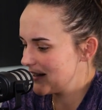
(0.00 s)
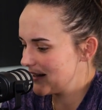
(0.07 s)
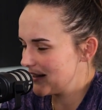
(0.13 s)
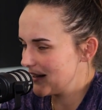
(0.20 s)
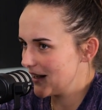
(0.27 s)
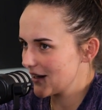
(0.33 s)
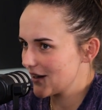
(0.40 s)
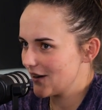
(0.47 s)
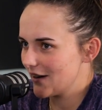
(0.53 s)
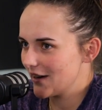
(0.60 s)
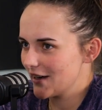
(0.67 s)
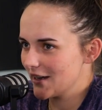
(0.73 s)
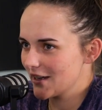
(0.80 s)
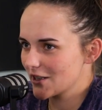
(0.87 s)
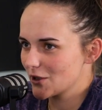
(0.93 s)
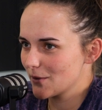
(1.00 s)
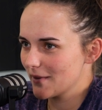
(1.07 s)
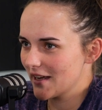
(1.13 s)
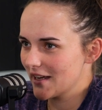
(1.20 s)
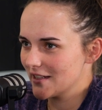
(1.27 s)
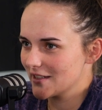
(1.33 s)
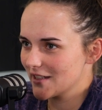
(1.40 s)
that kind of
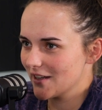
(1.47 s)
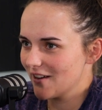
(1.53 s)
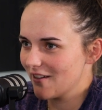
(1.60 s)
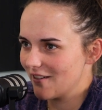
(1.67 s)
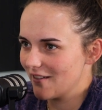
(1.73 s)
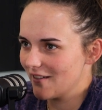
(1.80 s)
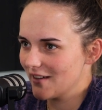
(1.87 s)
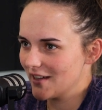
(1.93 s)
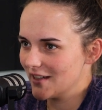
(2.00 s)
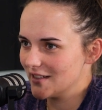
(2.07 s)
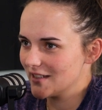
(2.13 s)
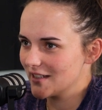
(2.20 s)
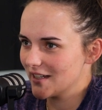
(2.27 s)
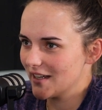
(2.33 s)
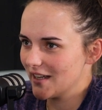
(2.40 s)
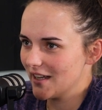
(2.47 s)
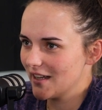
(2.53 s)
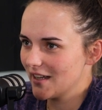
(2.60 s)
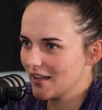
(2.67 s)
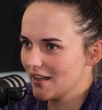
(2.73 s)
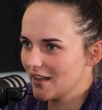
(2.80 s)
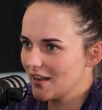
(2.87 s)
explains a lot into
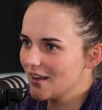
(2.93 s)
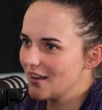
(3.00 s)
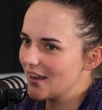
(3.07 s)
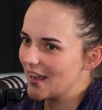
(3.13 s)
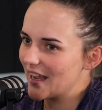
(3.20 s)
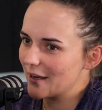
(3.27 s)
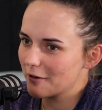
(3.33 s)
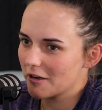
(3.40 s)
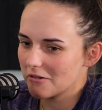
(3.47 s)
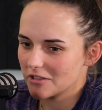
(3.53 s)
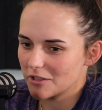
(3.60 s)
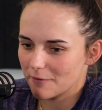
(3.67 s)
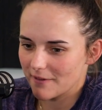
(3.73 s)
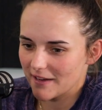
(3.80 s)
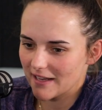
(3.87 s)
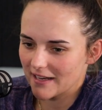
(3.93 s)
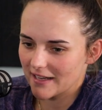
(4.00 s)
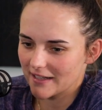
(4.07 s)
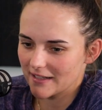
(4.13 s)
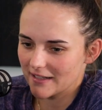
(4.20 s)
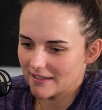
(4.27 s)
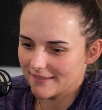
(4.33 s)
how I was
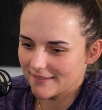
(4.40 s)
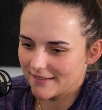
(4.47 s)
feeling.